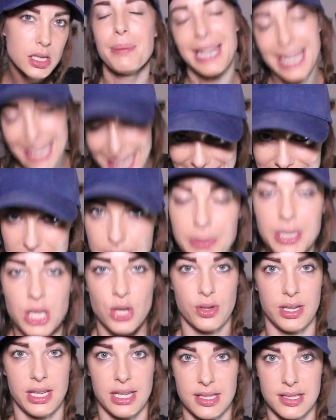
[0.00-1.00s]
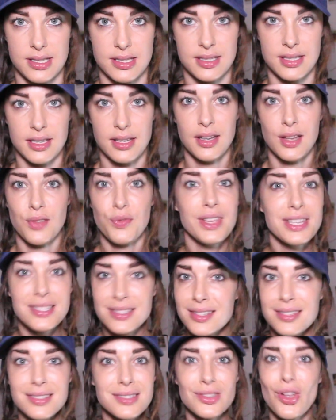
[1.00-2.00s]
But let's be honest,
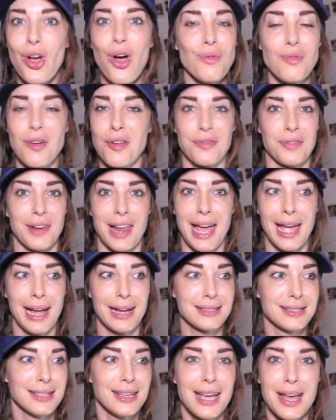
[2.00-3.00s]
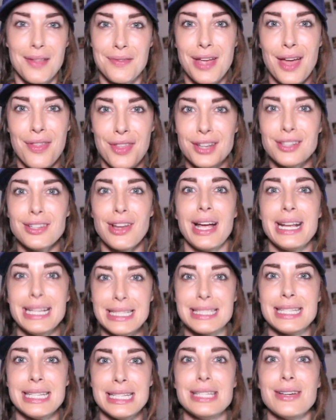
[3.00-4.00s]
this does not reflect the other
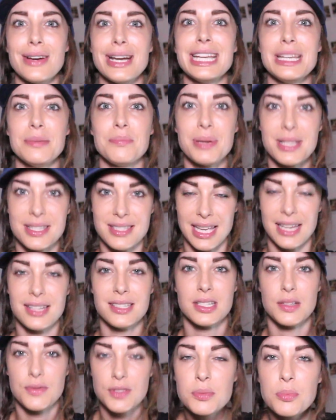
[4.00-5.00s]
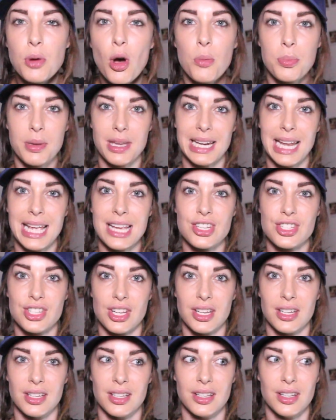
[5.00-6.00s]
99% of the
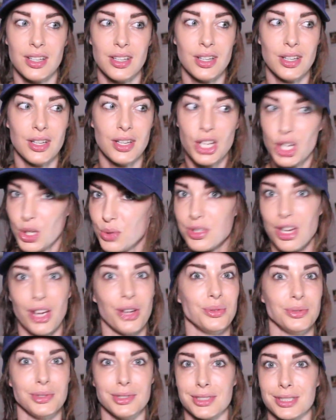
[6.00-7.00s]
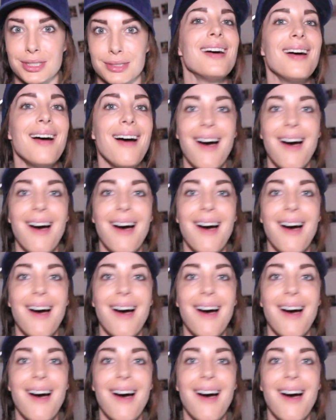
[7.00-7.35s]
population who don't.